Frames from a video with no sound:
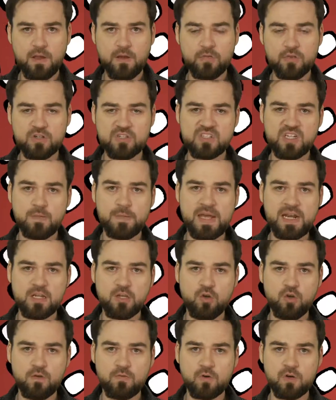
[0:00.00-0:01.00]
their cinematic
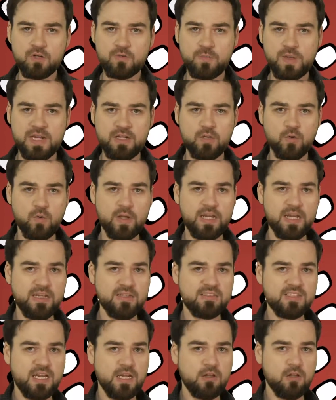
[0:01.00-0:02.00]
universe by doing a
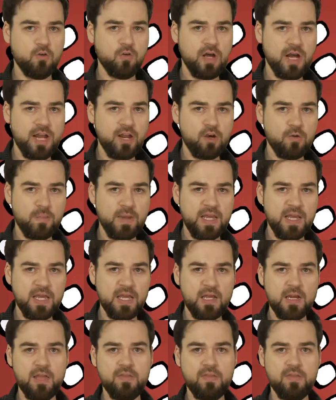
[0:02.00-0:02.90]
standalone Iron Man,